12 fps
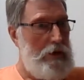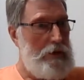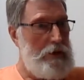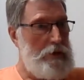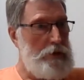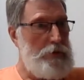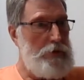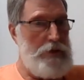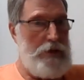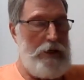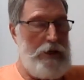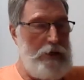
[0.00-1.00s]
And so
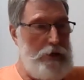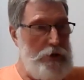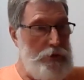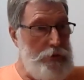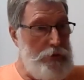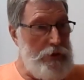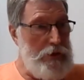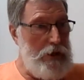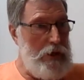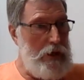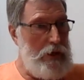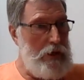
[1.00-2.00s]
there's an
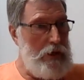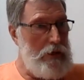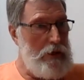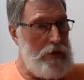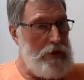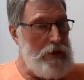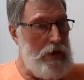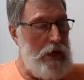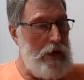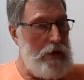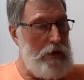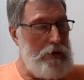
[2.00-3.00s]
ingenuity in the
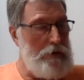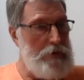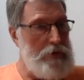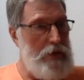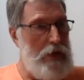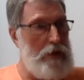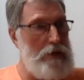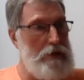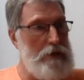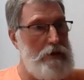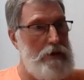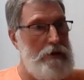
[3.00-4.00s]
design of the
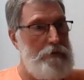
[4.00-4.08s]
cells.